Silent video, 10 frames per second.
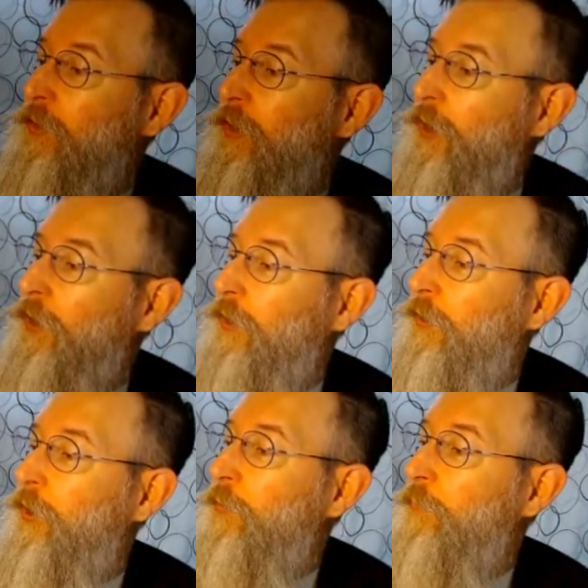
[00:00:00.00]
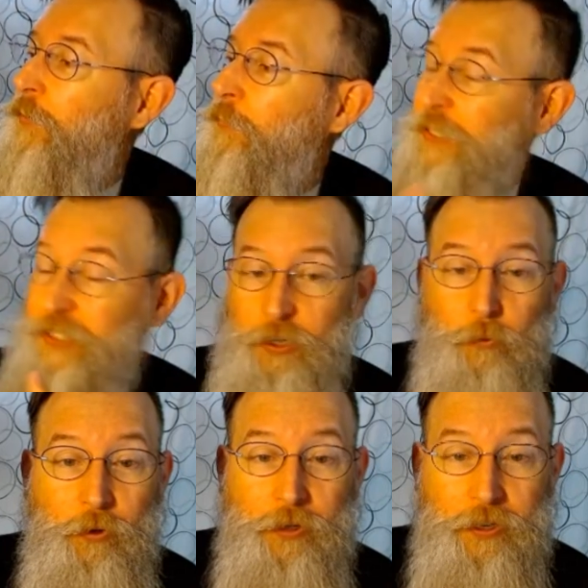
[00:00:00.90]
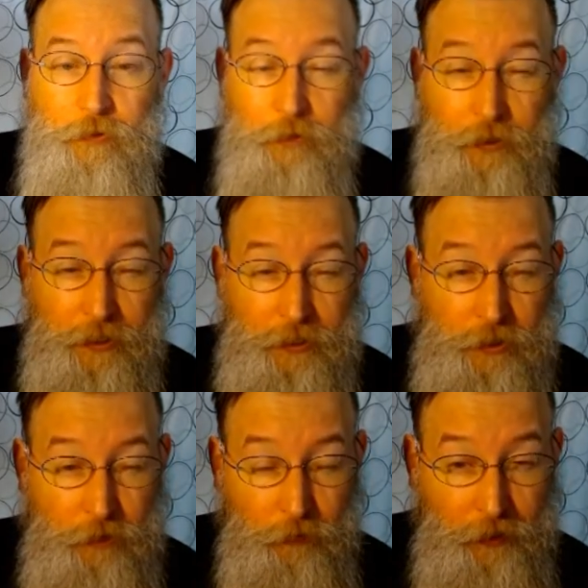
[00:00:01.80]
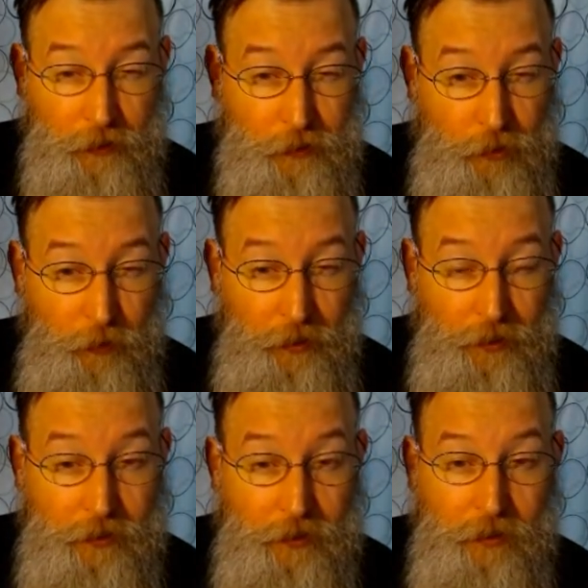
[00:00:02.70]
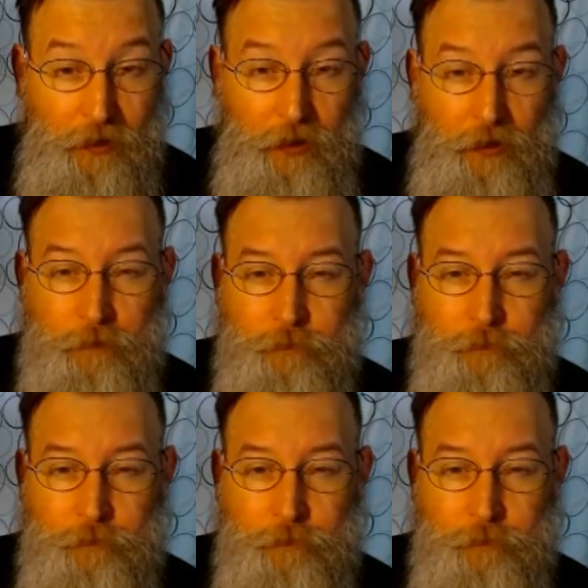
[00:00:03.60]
but still really, really, really enjoying it. We're